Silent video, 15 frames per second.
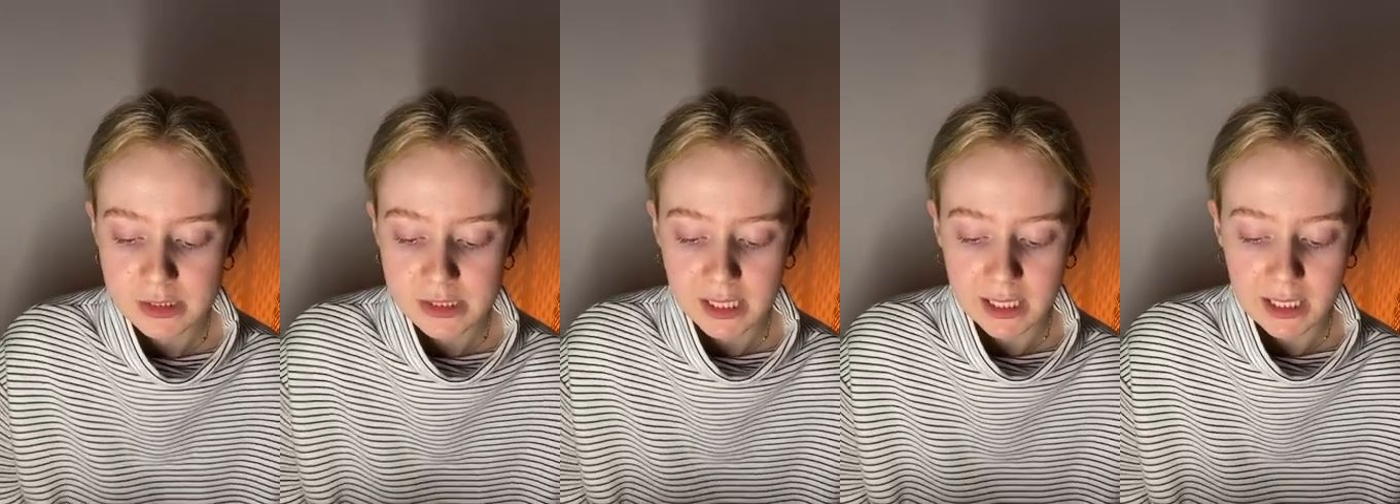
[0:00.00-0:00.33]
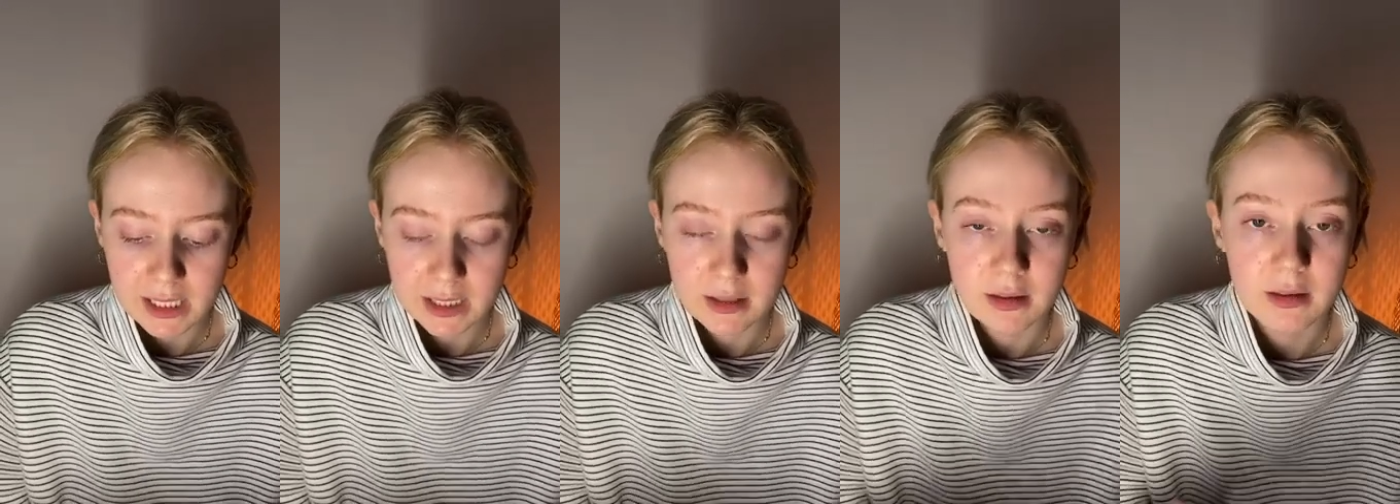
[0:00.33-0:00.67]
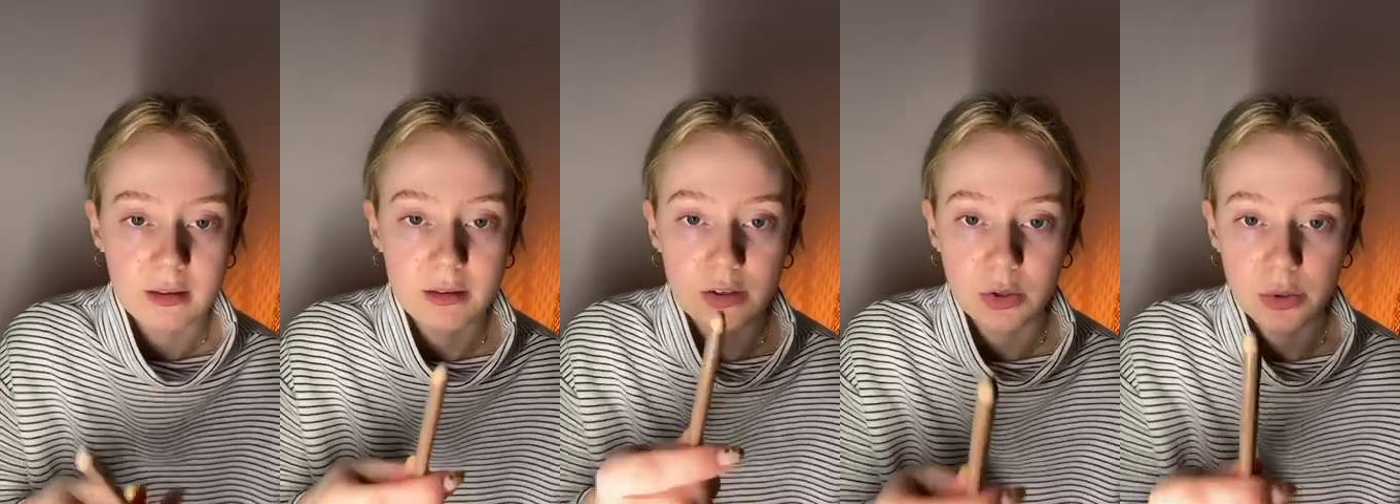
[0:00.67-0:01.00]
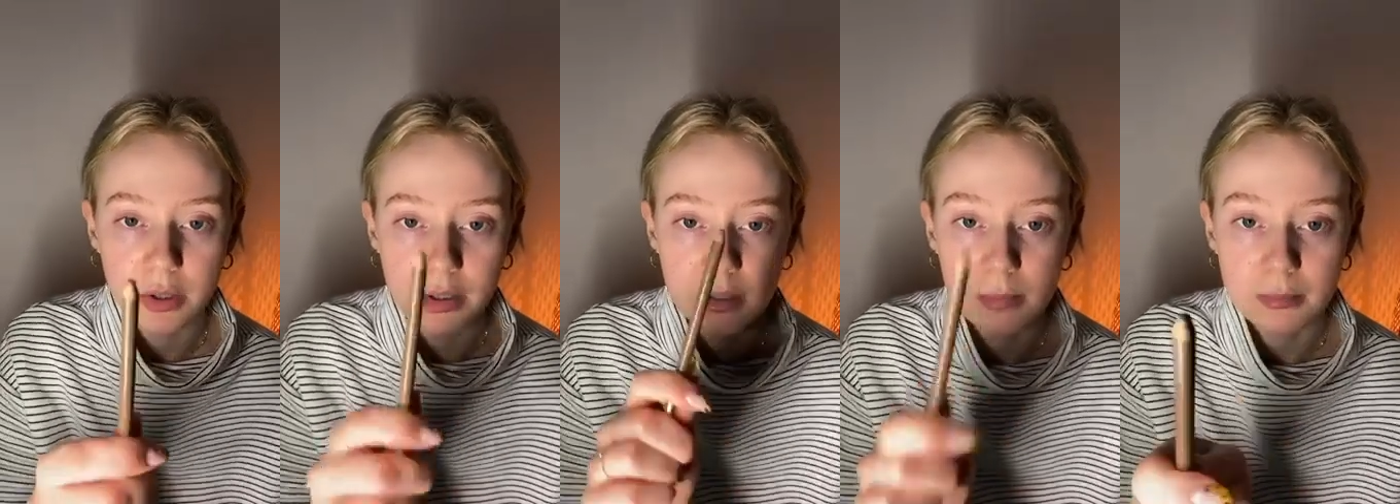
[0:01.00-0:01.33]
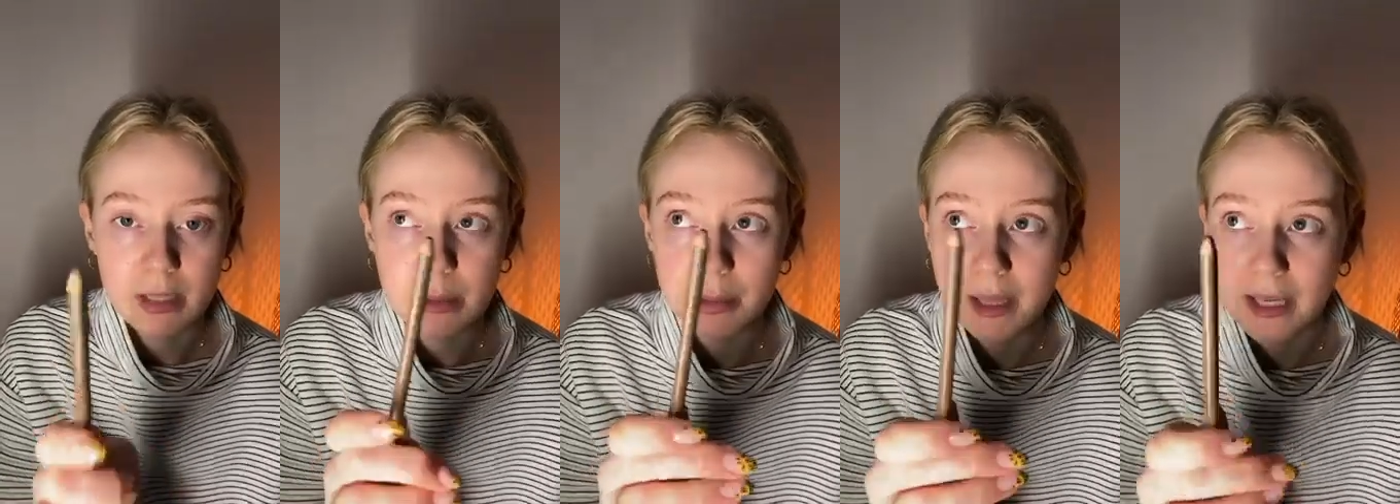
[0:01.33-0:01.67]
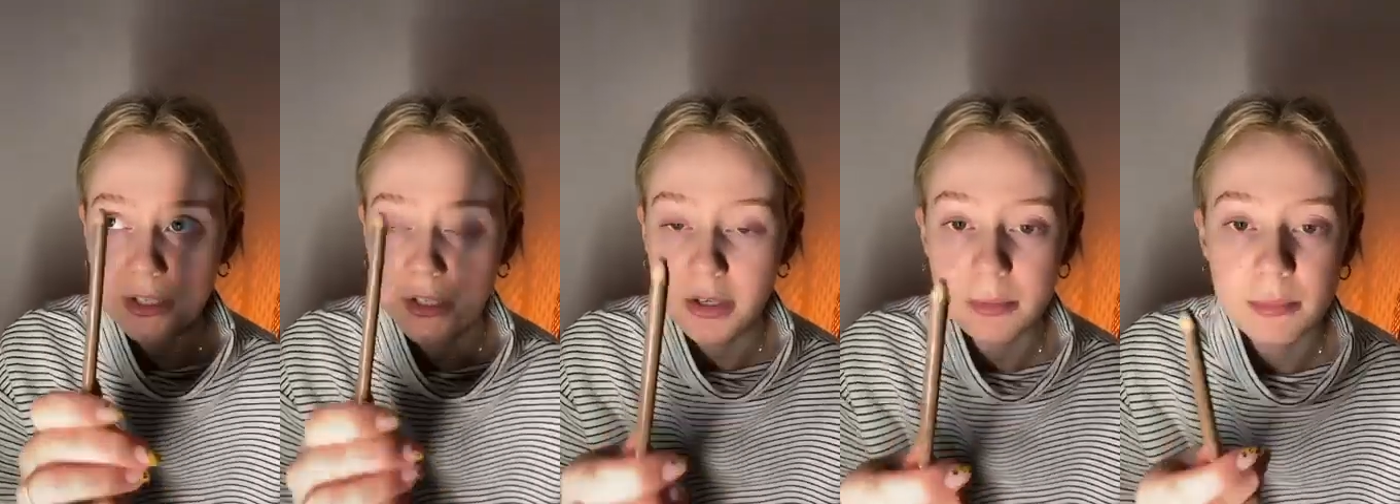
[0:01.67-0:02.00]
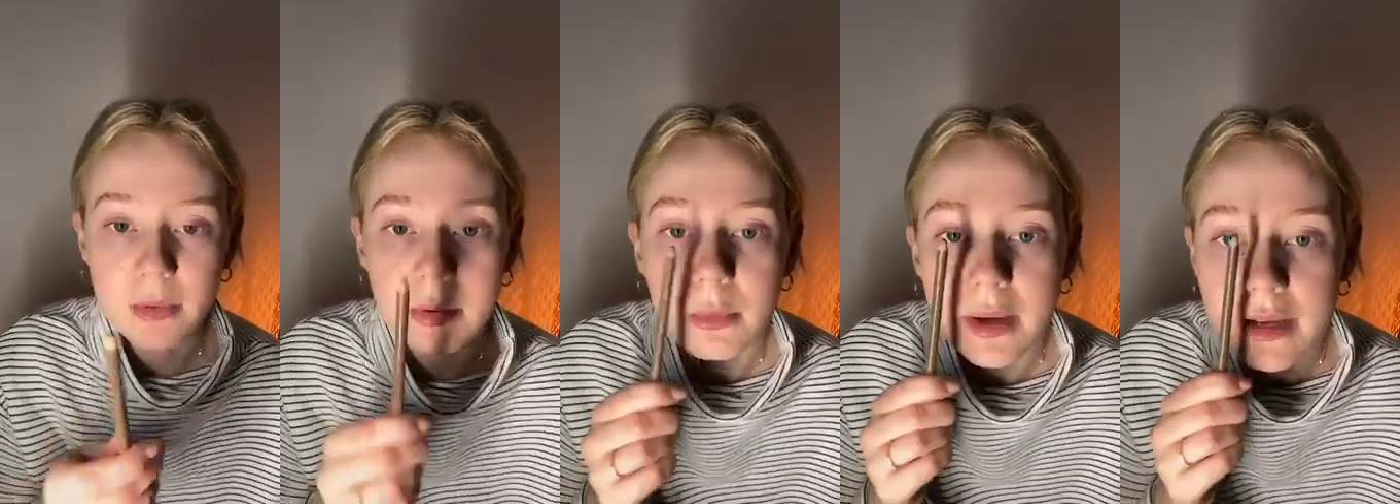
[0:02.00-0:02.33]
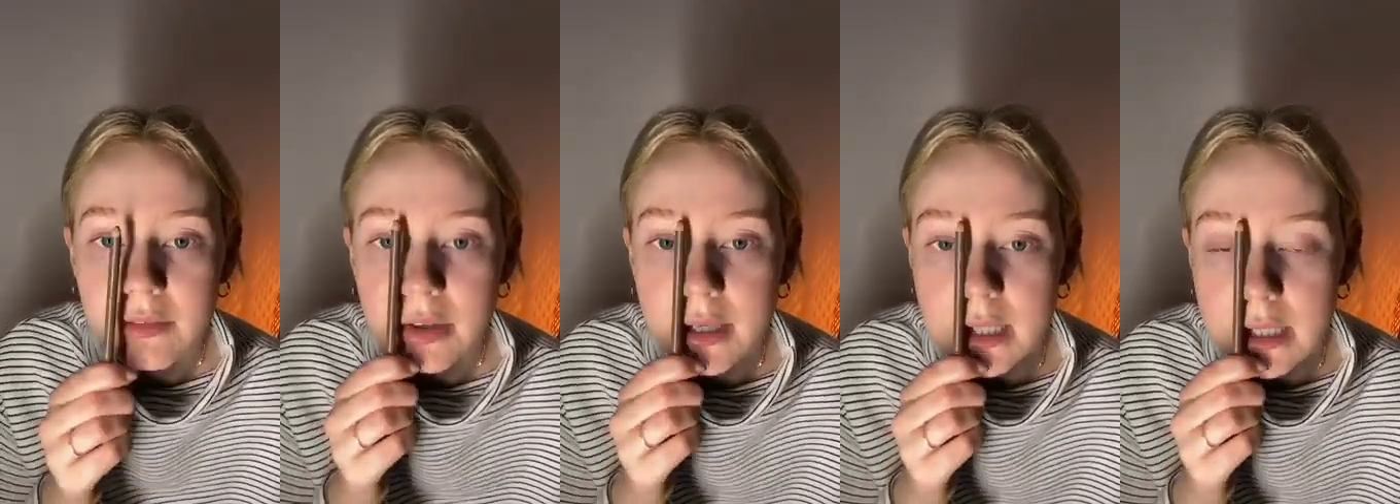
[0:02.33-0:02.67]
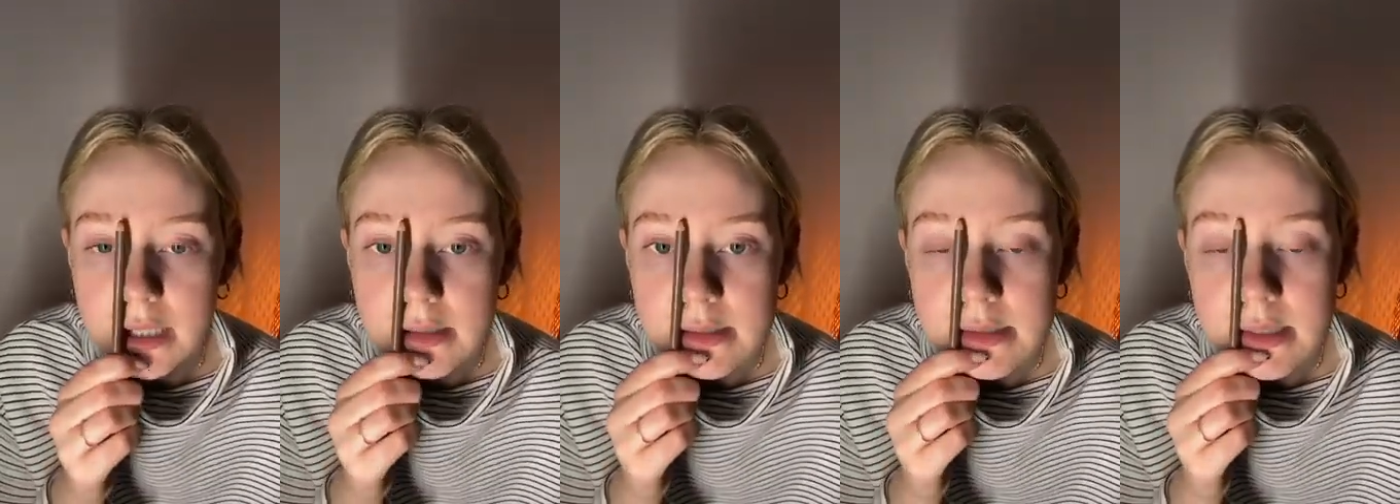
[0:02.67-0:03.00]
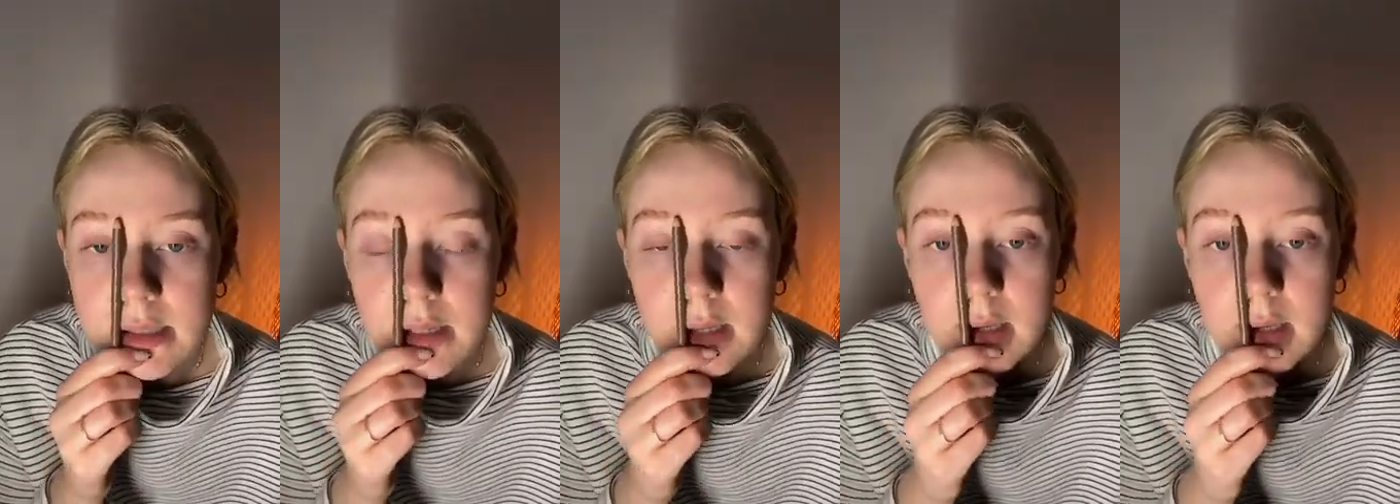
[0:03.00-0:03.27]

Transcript: take your lip liner or whatever it is,